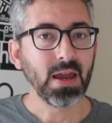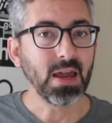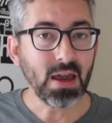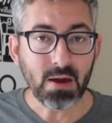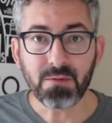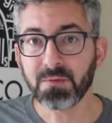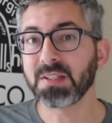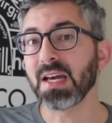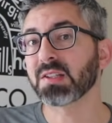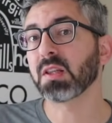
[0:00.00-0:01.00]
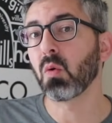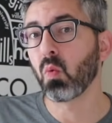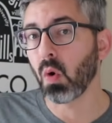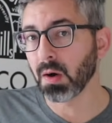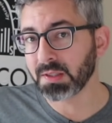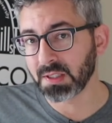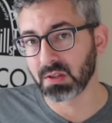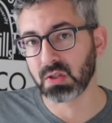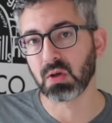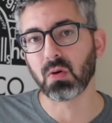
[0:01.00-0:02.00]
If Tesla
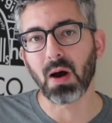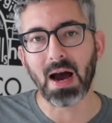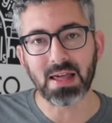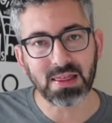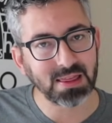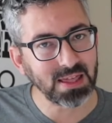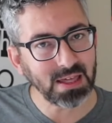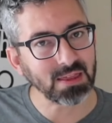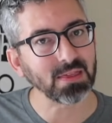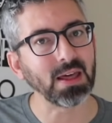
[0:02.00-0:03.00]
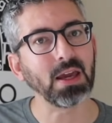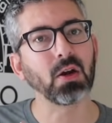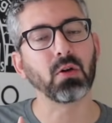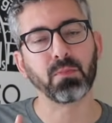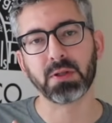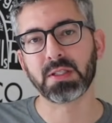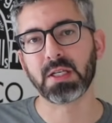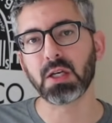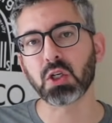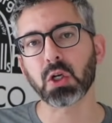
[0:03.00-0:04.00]
wanted to, I think that they could
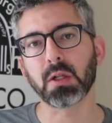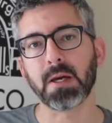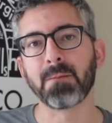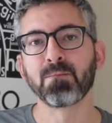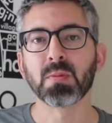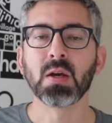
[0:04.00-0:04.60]
potentially